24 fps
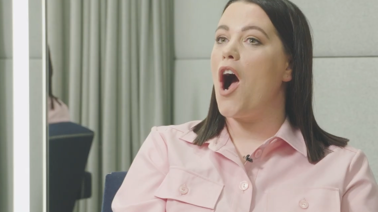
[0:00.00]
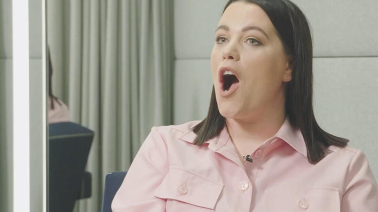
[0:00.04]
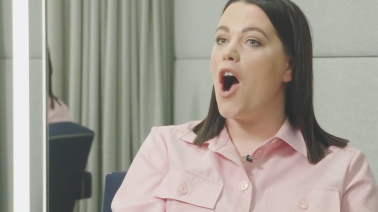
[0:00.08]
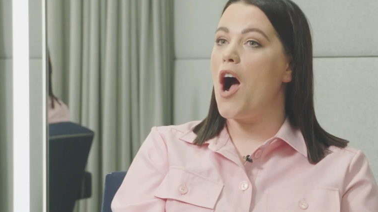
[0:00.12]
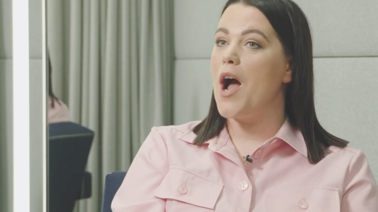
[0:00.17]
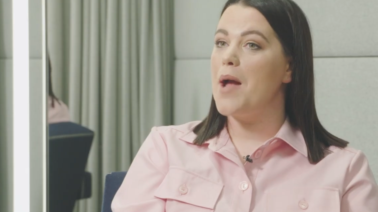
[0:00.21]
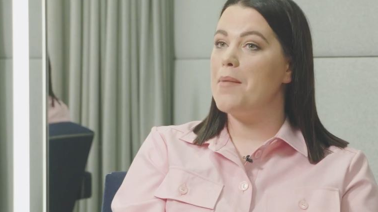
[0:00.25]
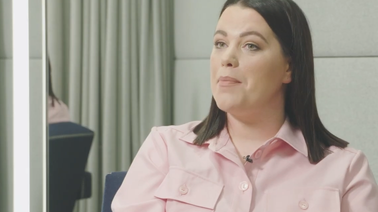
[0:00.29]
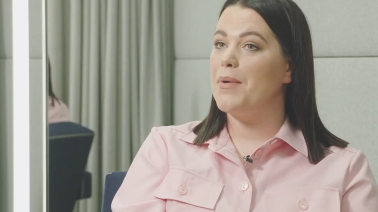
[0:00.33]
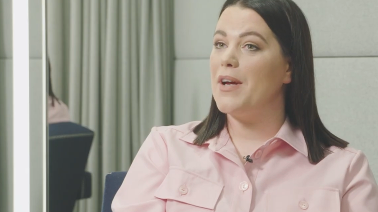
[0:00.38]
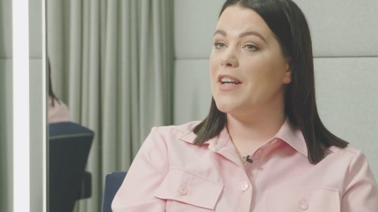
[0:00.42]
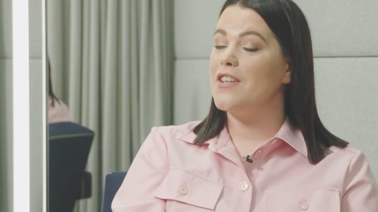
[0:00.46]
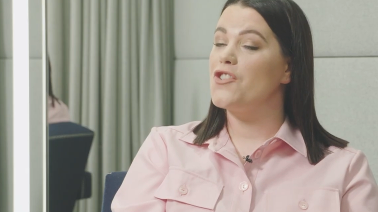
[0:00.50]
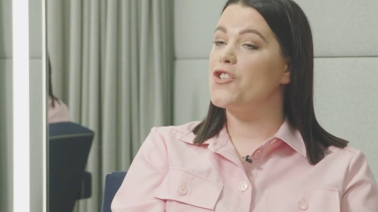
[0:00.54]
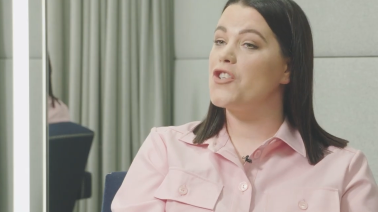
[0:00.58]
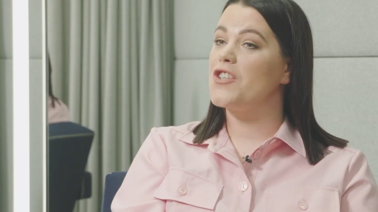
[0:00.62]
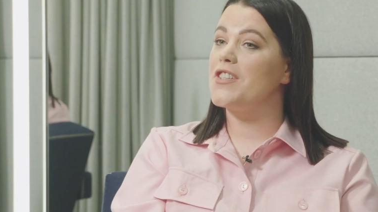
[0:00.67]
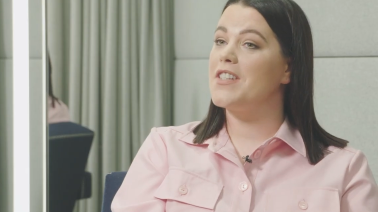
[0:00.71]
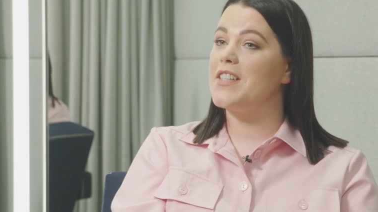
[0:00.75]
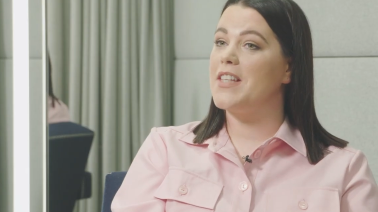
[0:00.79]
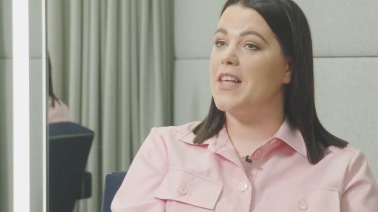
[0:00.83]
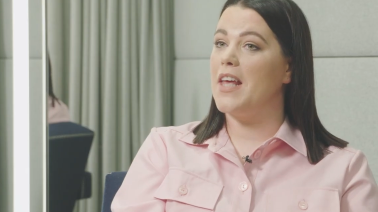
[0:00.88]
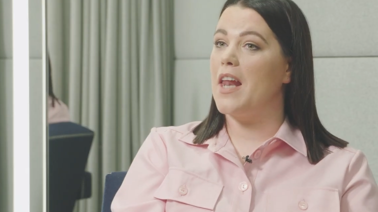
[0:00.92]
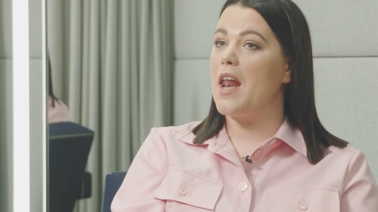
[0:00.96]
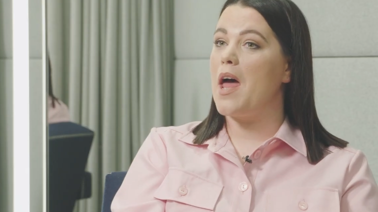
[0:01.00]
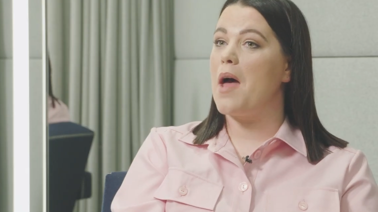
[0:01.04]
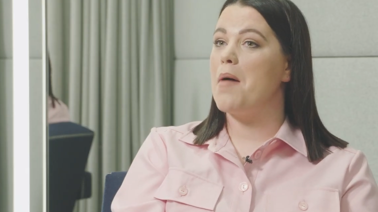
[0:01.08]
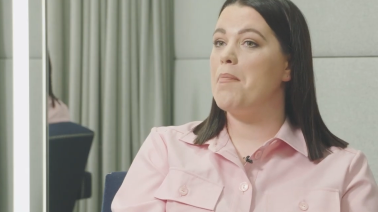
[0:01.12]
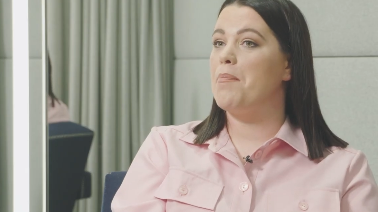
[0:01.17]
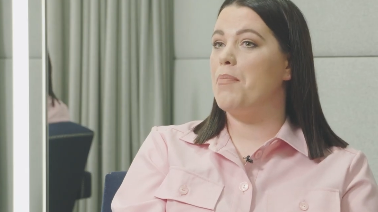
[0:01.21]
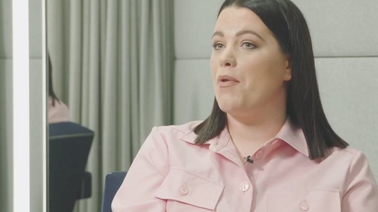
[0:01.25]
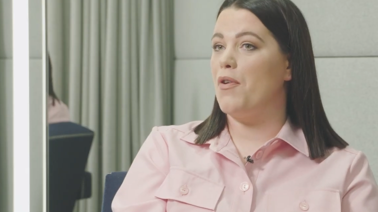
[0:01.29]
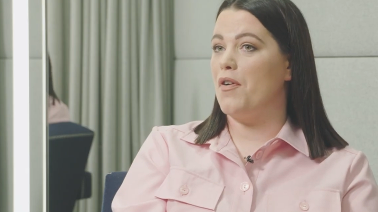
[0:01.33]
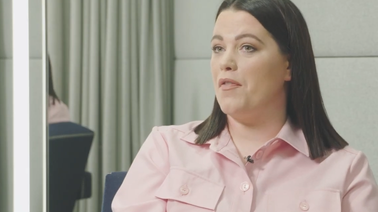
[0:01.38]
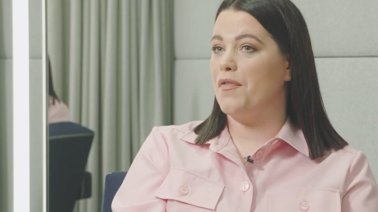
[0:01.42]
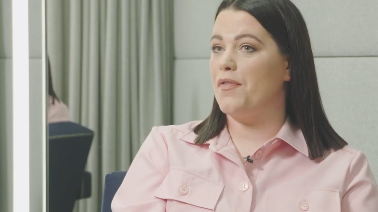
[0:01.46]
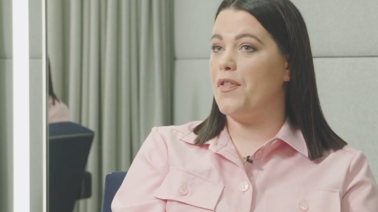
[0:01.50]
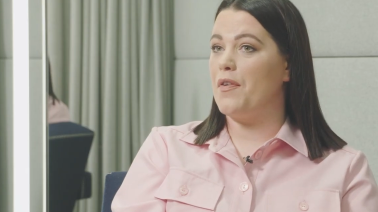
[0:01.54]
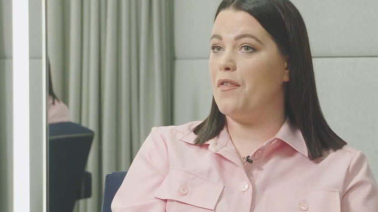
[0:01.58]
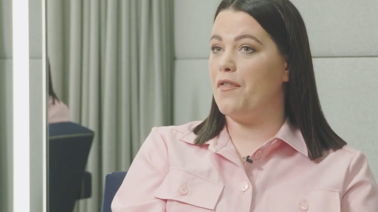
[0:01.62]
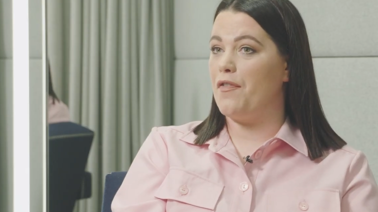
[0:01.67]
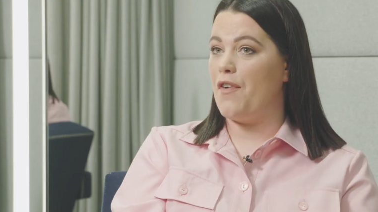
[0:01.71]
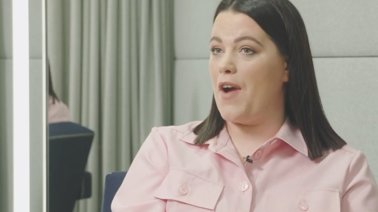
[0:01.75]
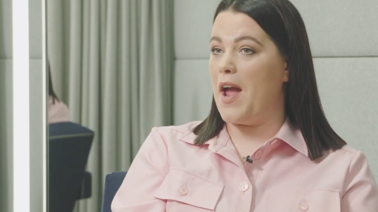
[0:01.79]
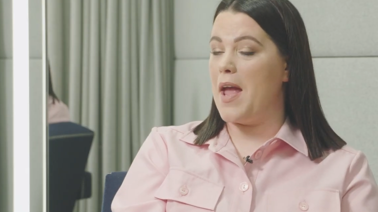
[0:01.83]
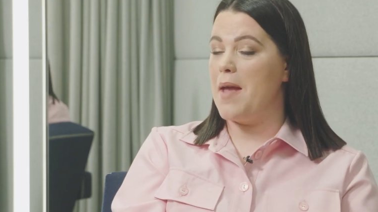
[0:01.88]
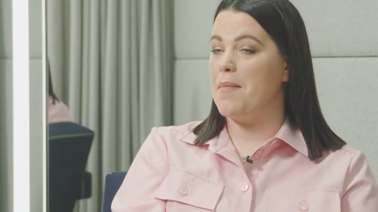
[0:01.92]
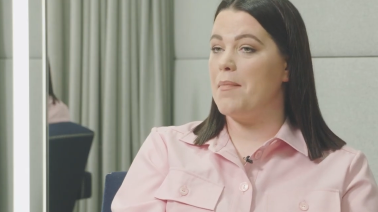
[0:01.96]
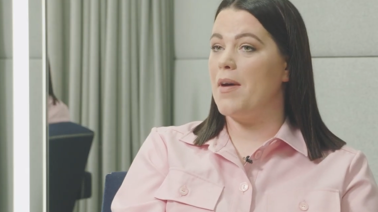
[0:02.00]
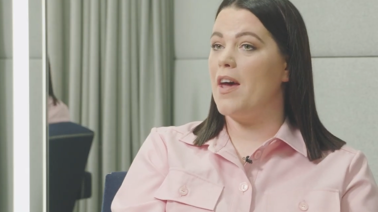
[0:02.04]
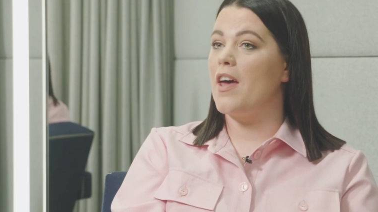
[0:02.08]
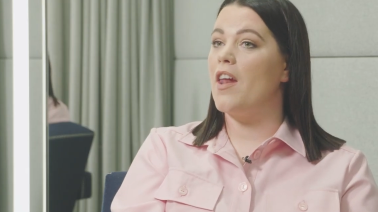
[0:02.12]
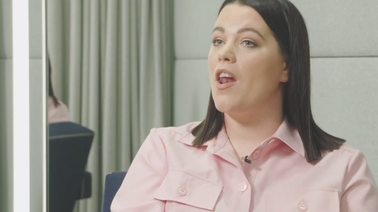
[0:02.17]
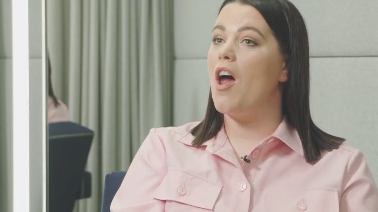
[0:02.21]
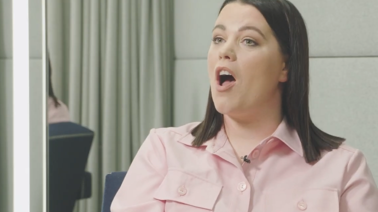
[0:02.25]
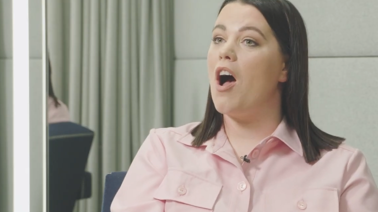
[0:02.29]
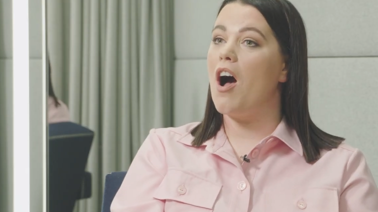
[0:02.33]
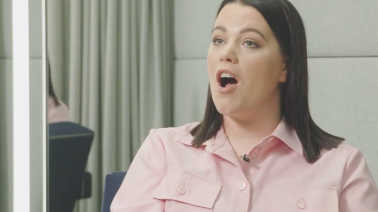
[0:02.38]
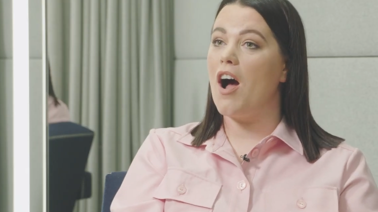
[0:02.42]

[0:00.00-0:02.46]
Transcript: Eyebrows should sit above the frame and